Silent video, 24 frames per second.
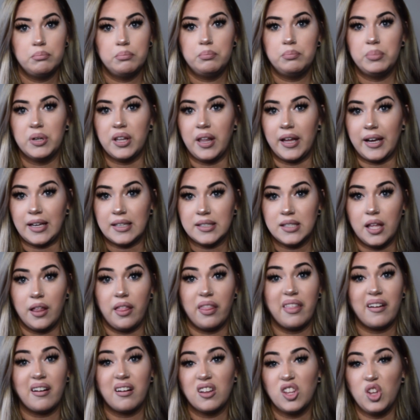But like I
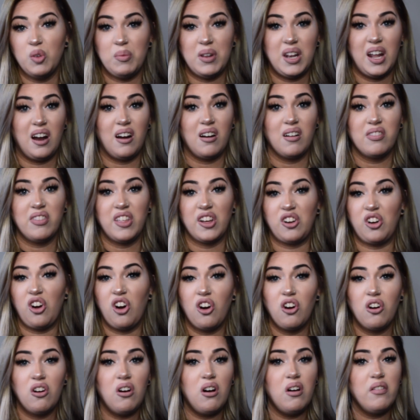said, they're human hair. They
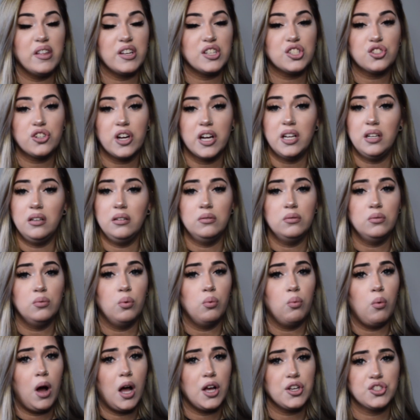curl, they straighten,
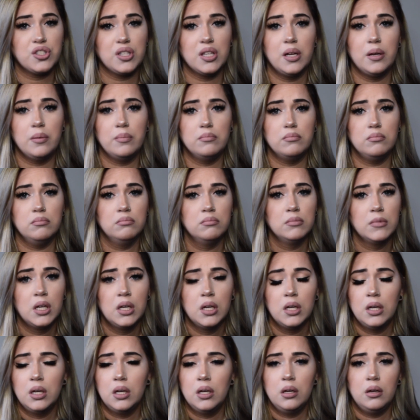wash them,
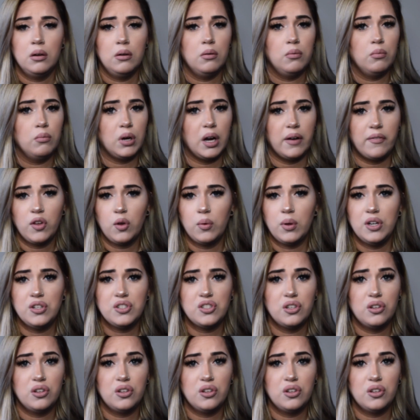whatever you want to